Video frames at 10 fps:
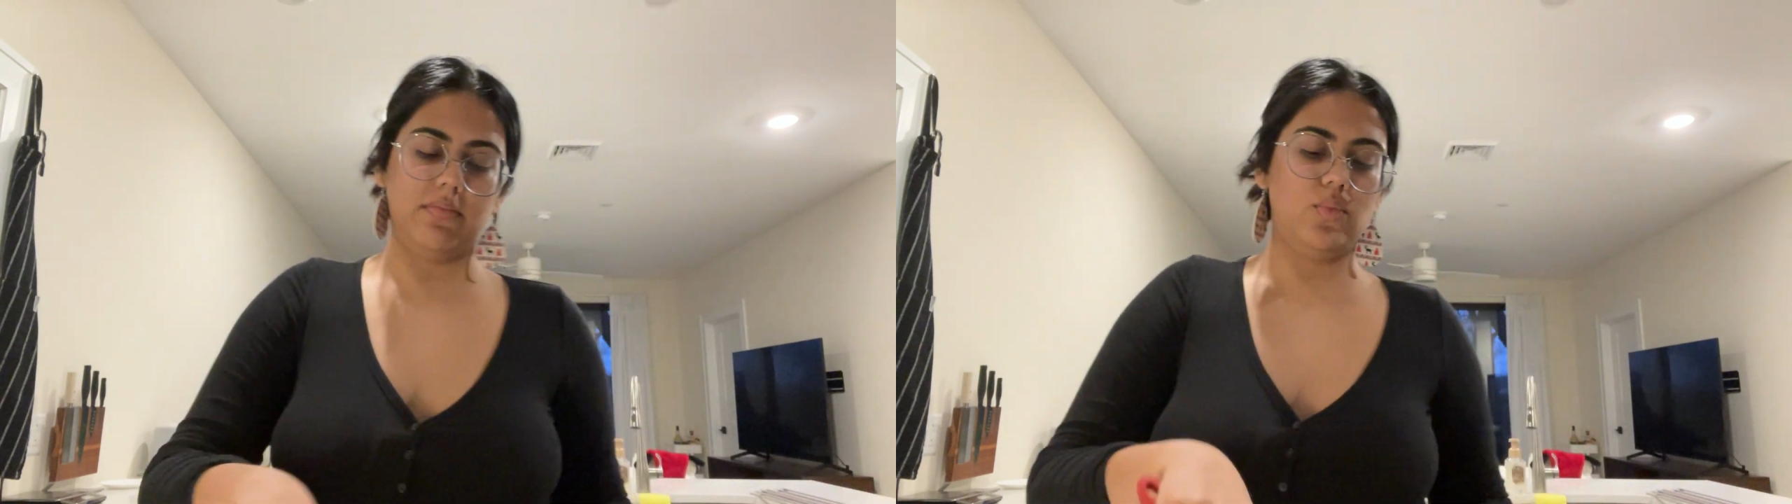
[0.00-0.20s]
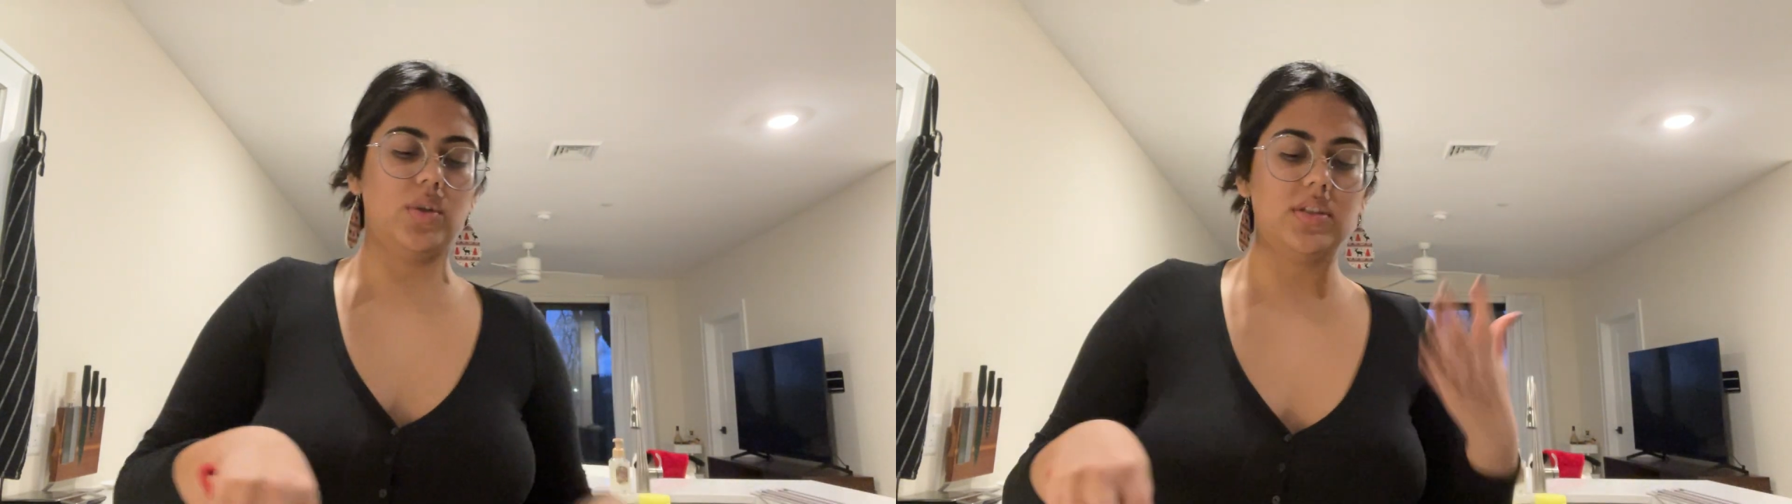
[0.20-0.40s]

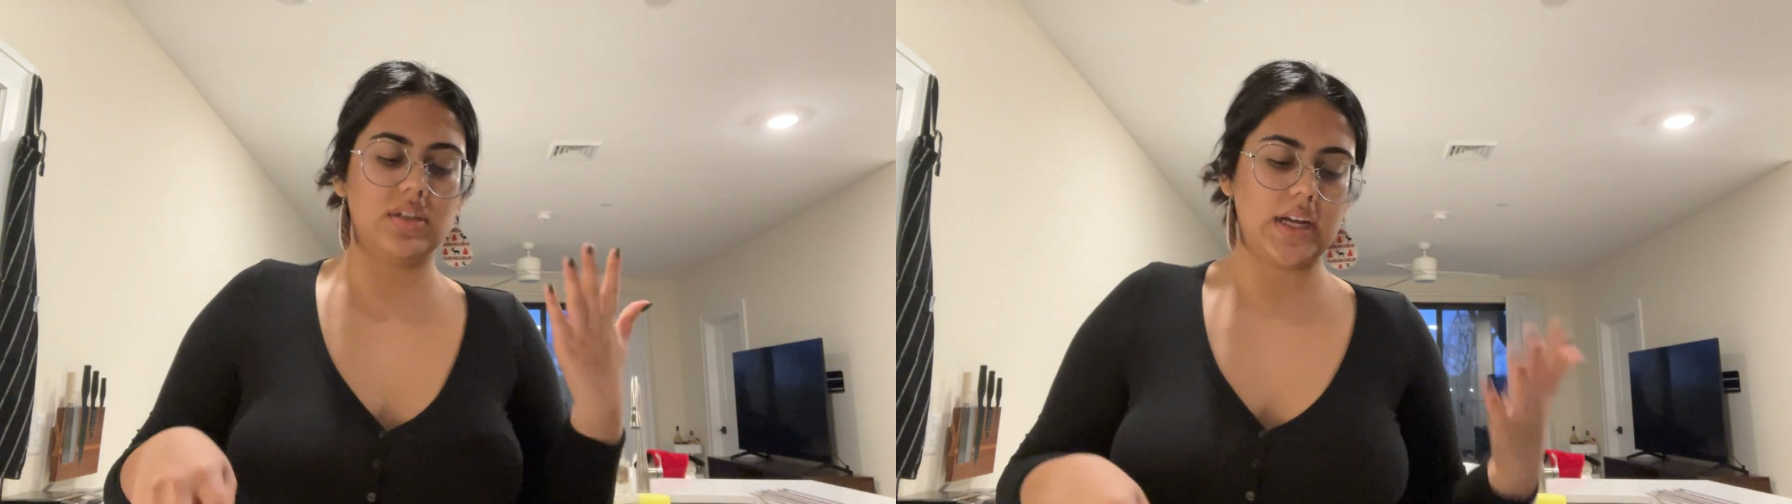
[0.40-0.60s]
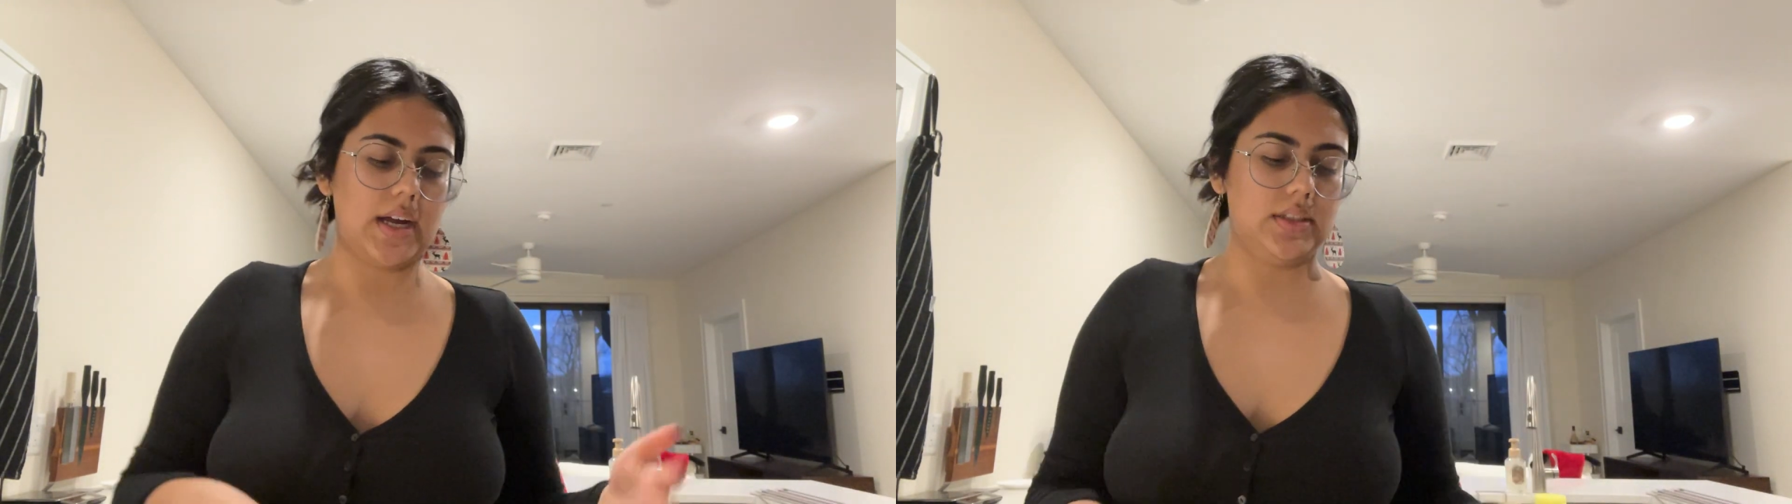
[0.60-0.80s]
wasn't
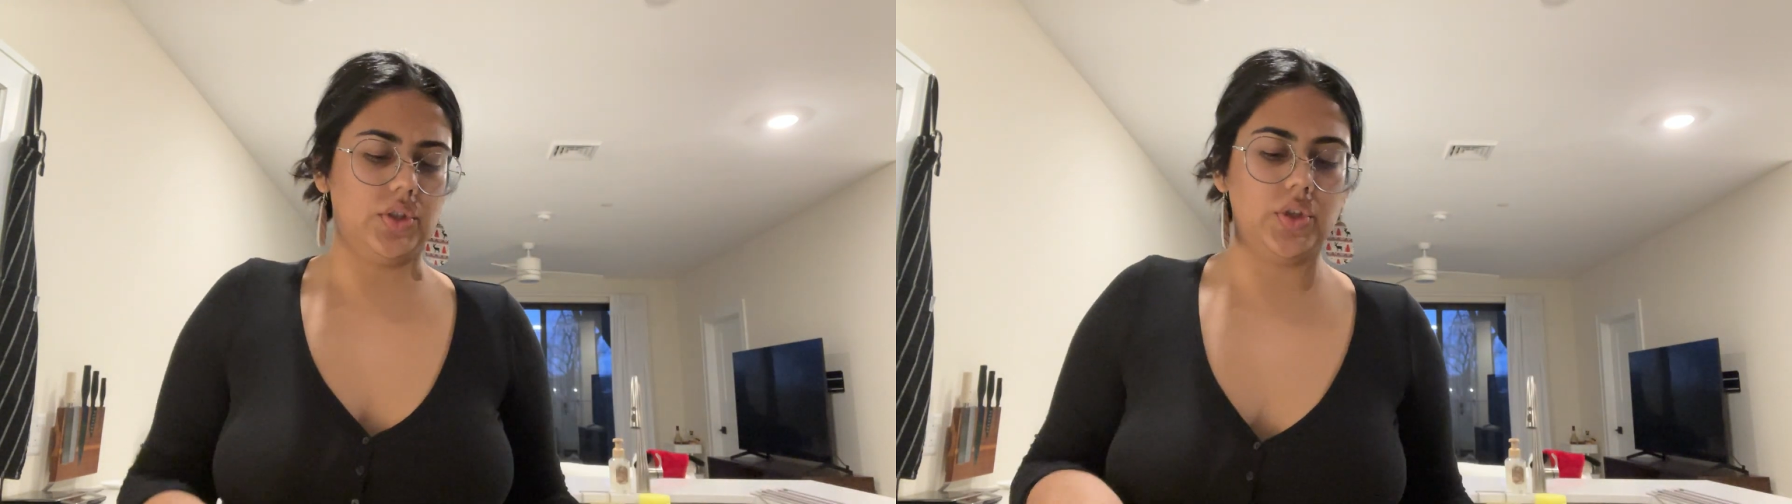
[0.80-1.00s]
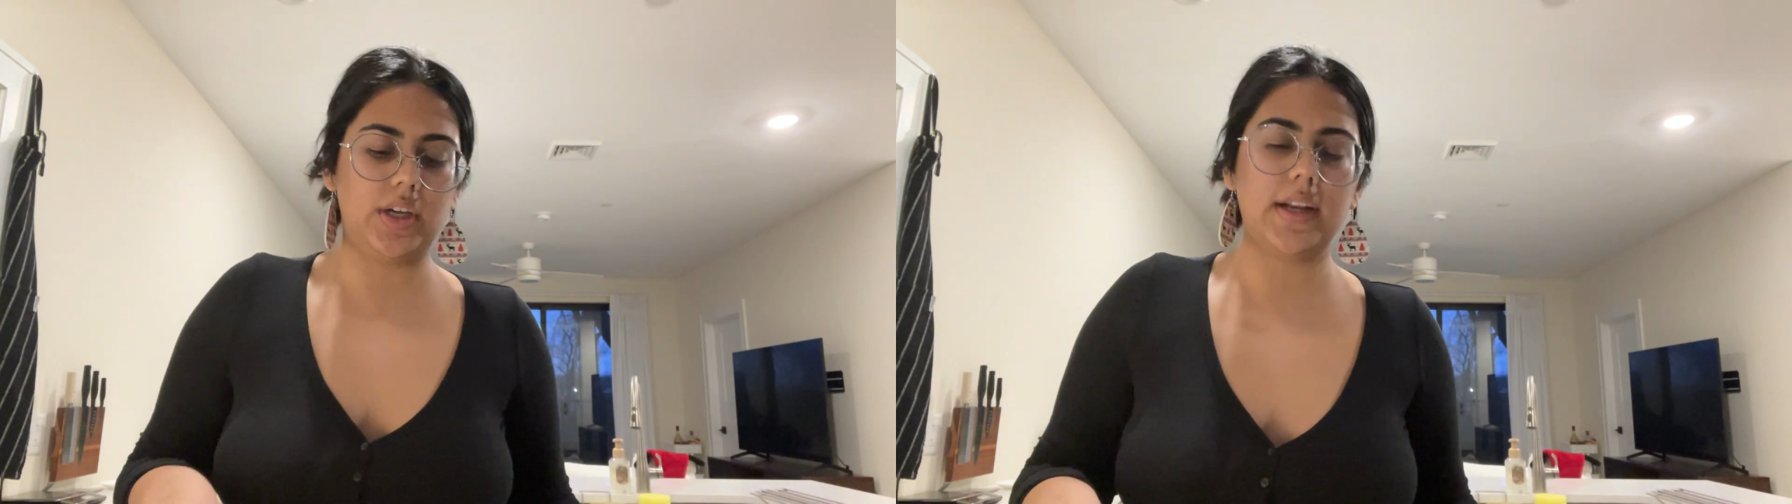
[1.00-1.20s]
taught to
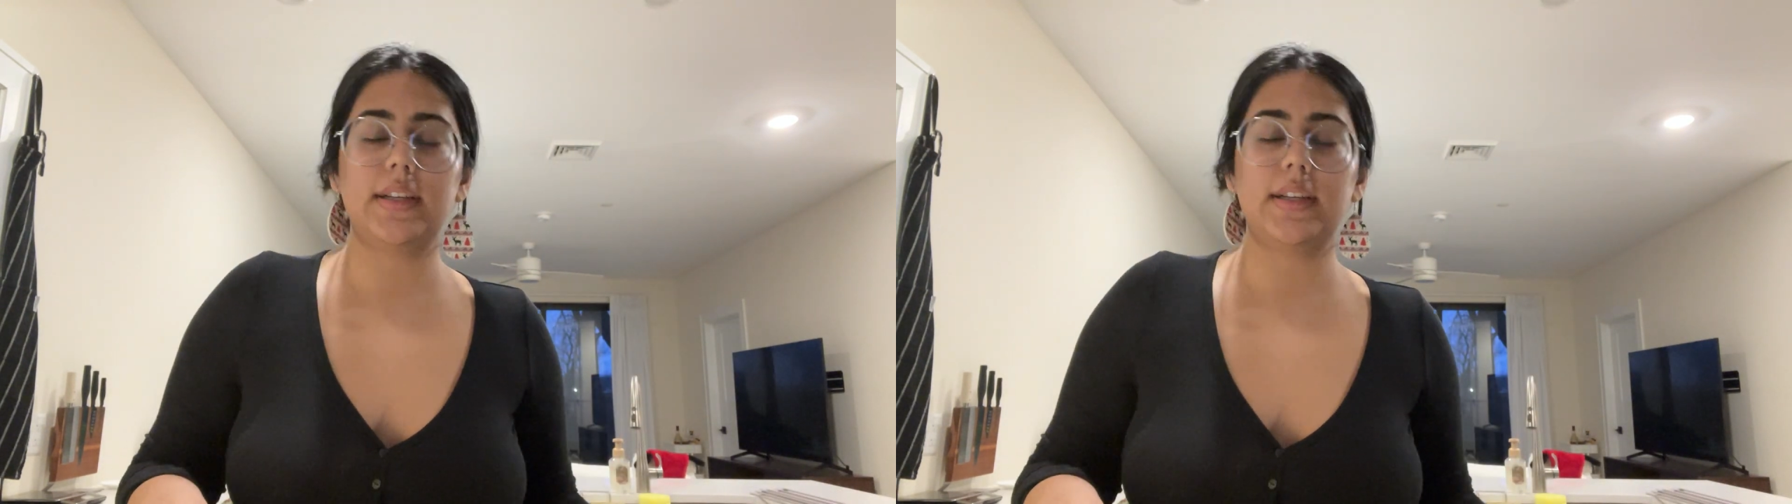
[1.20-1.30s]
look at